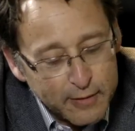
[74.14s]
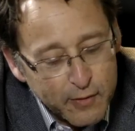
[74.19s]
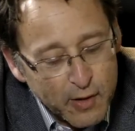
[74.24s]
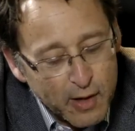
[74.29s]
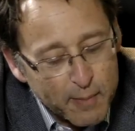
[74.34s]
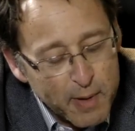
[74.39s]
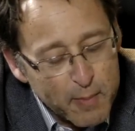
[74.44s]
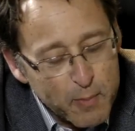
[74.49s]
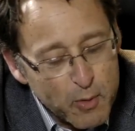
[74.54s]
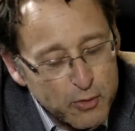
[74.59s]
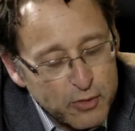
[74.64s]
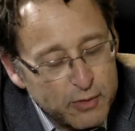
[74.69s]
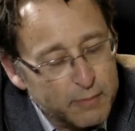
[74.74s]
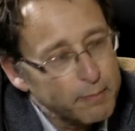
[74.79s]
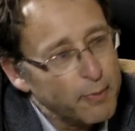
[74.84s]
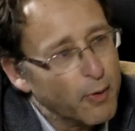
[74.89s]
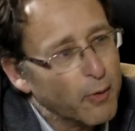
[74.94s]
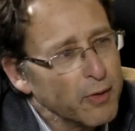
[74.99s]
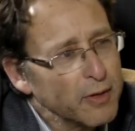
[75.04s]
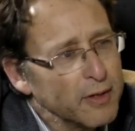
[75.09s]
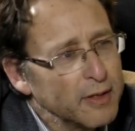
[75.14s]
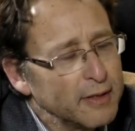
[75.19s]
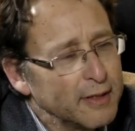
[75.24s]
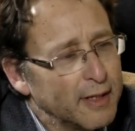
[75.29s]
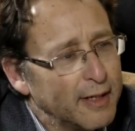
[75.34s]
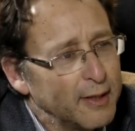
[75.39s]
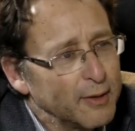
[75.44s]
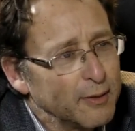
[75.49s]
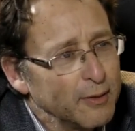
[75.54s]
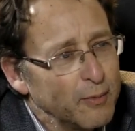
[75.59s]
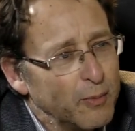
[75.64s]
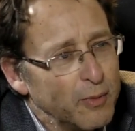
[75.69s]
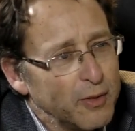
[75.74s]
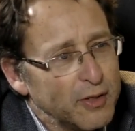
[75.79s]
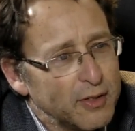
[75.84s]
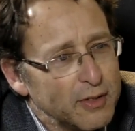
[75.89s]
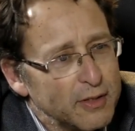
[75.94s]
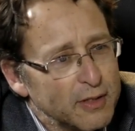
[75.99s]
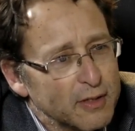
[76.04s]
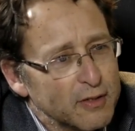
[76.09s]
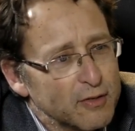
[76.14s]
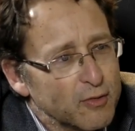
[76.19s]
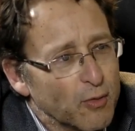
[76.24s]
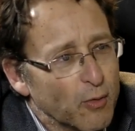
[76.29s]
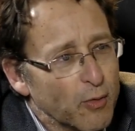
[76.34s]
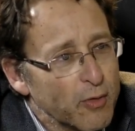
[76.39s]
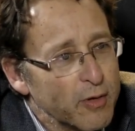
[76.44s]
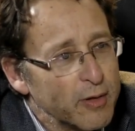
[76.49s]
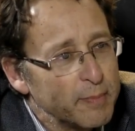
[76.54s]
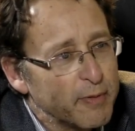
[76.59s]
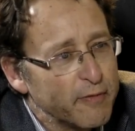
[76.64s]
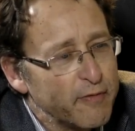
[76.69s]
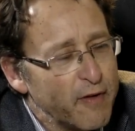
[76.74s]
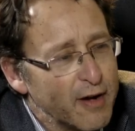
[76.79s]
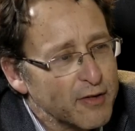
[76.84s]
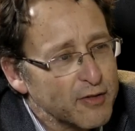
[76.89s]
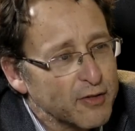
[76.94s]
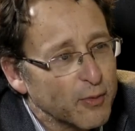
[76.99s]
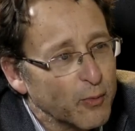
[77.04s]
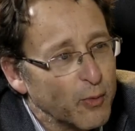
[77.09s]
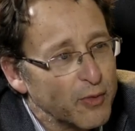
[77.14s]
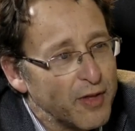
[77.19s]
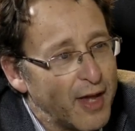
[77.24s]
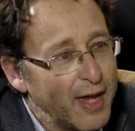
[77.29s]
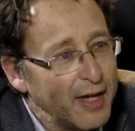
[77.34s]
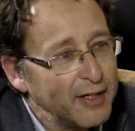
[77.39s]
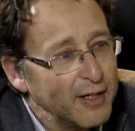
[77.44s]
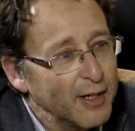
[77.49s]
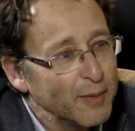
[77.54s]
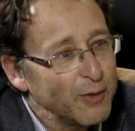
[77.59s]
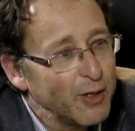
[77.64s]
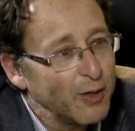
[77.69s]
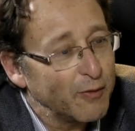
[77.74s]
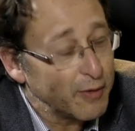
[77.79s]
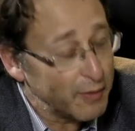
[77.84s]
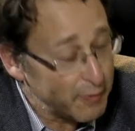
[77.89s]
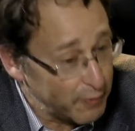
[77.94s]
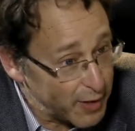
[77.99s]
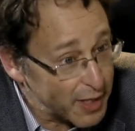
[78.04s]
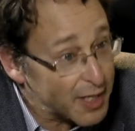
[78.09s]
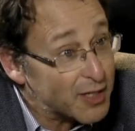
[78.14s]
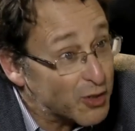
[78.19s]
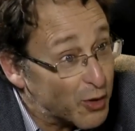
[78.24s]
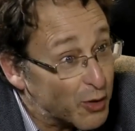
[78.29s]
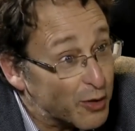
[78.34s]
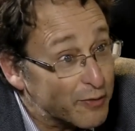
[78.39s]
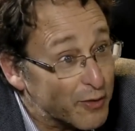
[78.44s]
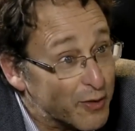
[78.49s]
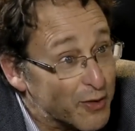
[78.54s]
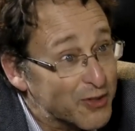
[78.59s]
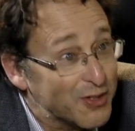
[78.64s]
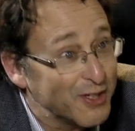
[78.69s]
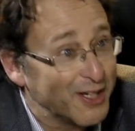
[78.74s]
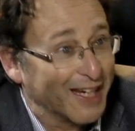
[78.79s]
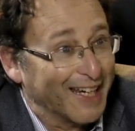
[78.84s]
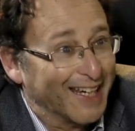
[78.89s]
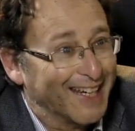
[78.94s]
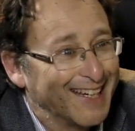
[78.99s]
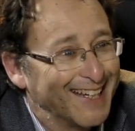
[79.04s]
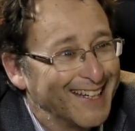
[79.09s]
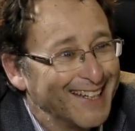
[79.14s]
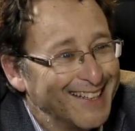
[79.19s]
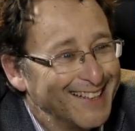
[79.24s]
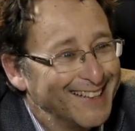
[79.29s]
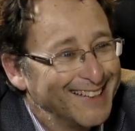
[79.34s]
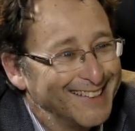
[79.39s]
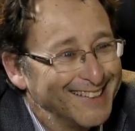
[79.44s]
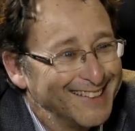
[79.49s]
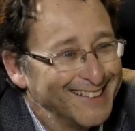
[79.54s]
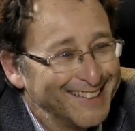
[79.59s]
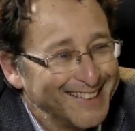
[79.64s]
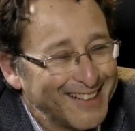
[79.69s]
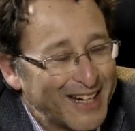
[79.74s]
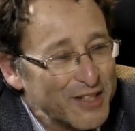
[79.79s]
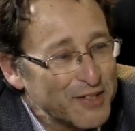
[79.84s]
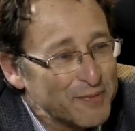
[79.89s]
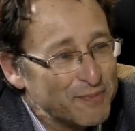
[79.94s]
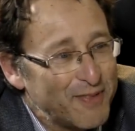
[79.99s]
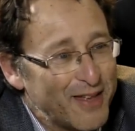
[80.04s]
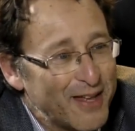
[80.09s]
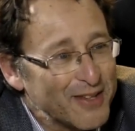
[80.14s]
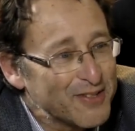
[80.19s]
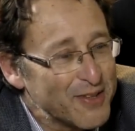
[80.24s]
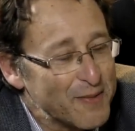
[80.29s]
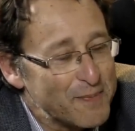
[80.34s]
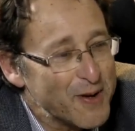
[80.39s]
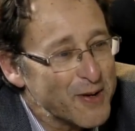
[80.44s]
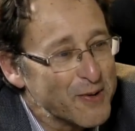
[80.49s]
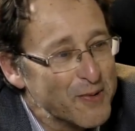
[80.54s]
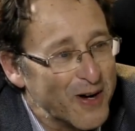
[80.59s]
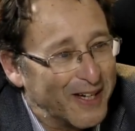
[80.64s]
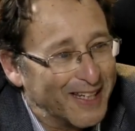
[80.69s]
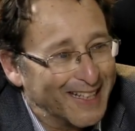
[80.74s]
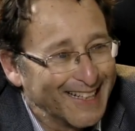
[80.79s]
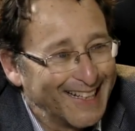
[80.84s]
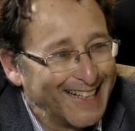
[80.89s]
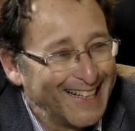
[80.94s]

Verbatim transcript: You forgot my most important title, which is Extraordinary Professor with N W, with this university. Yes, that's right. That's, that's right. That's the big one.